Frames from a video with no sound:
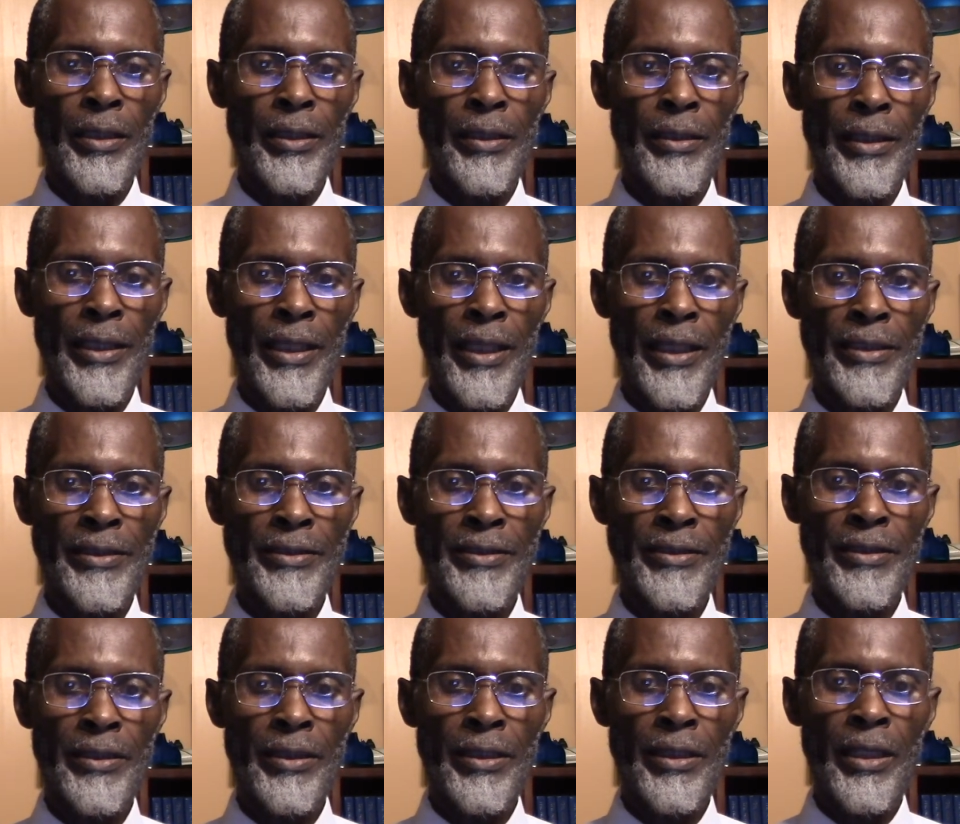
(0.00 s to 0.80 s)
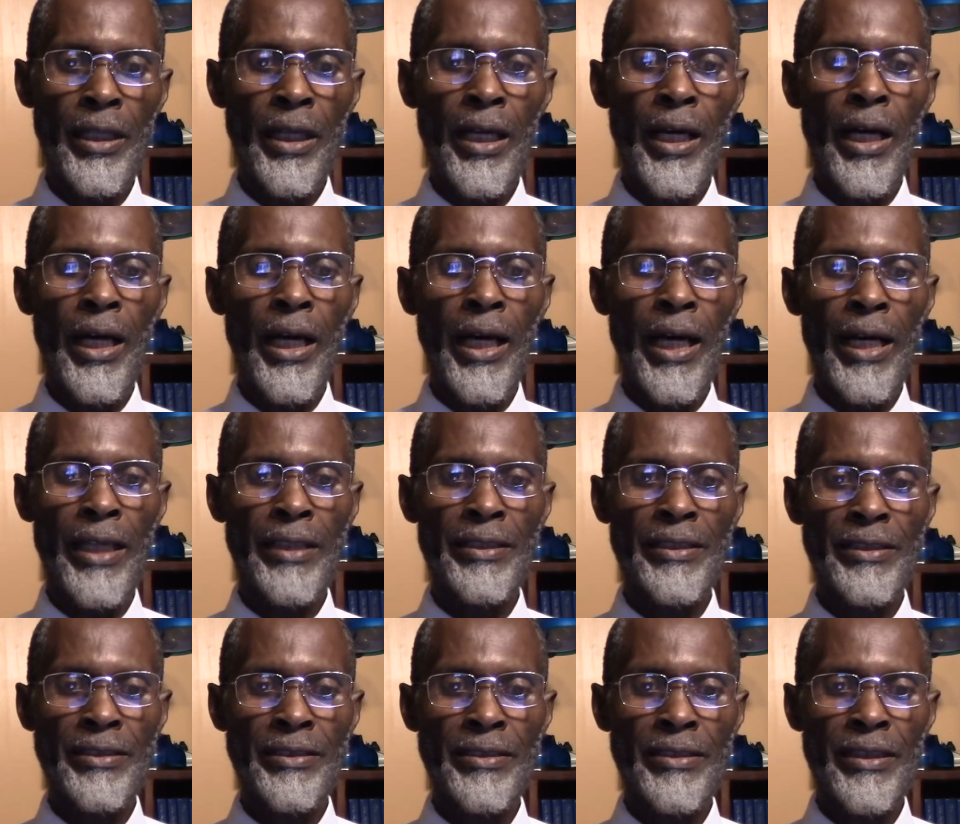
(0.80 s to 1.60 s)
Yeah
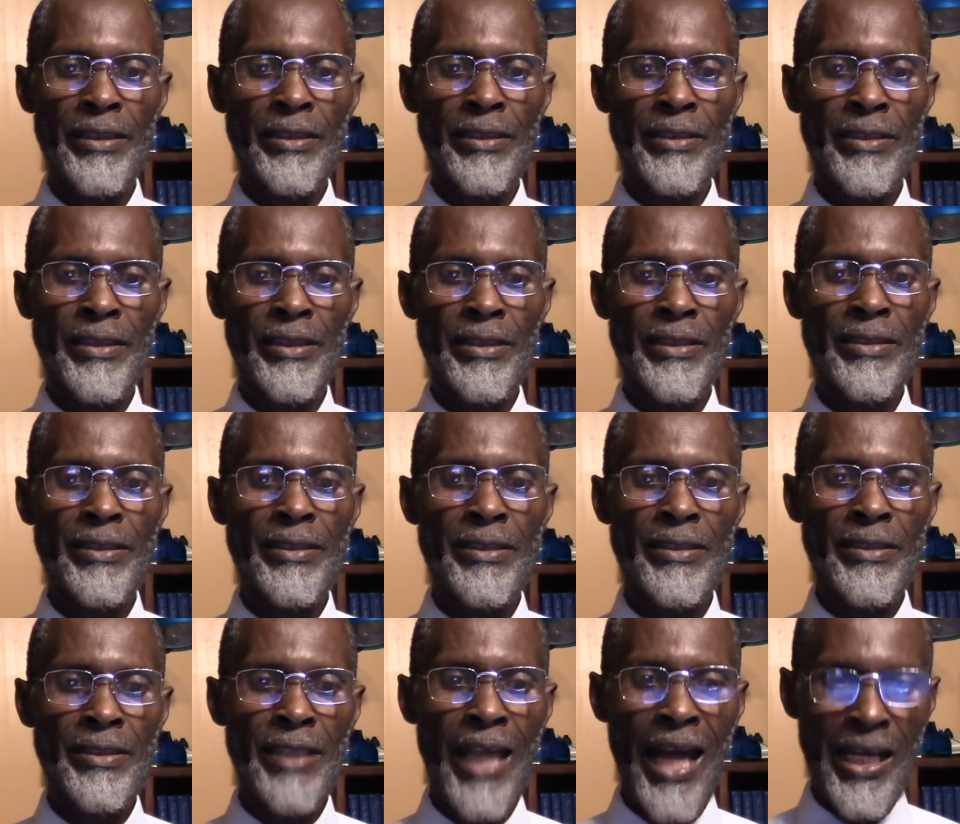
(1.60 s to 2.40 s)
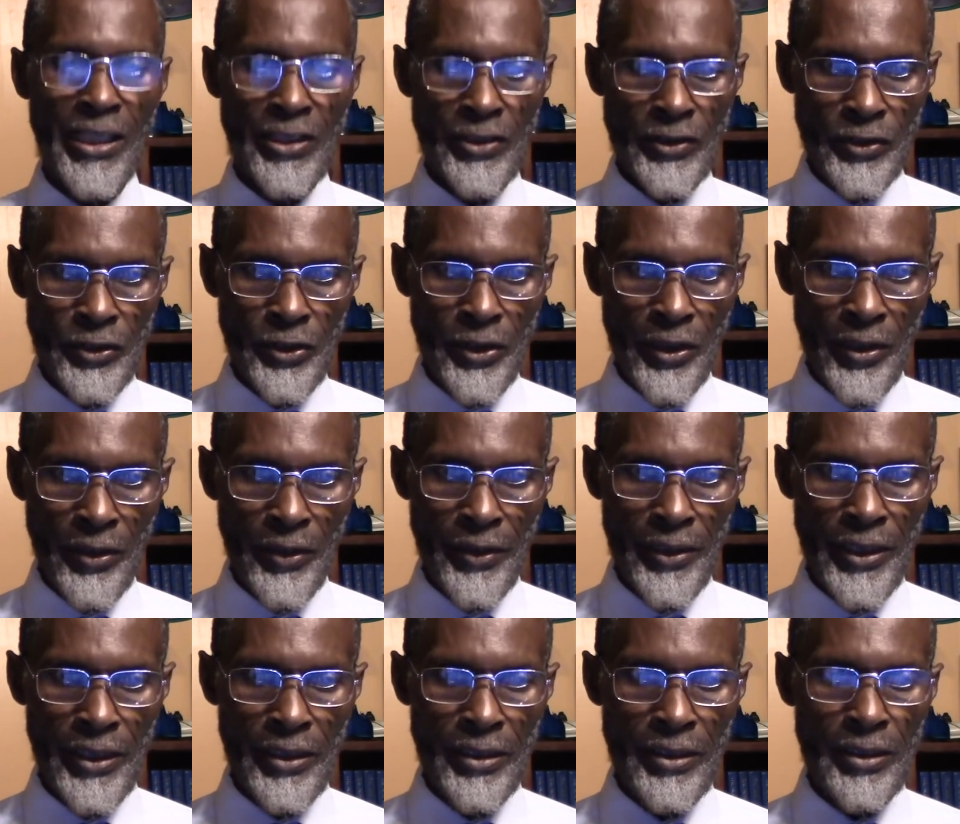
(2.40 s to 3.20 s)
and it is a
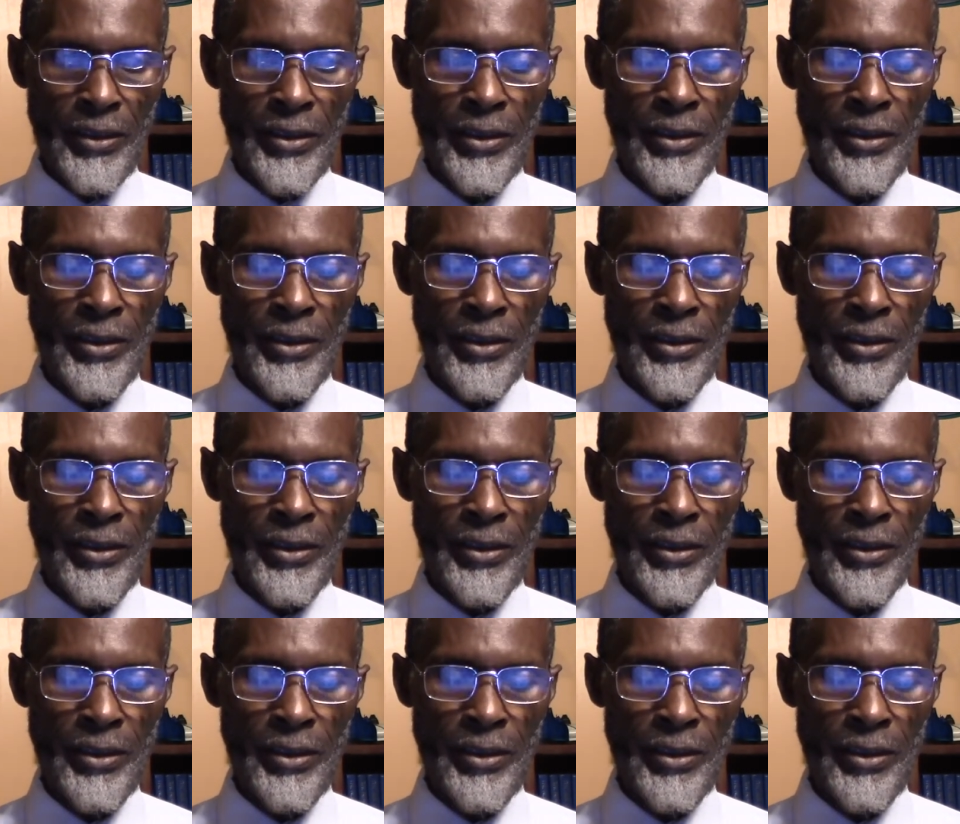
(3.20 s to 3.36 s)
sanctuary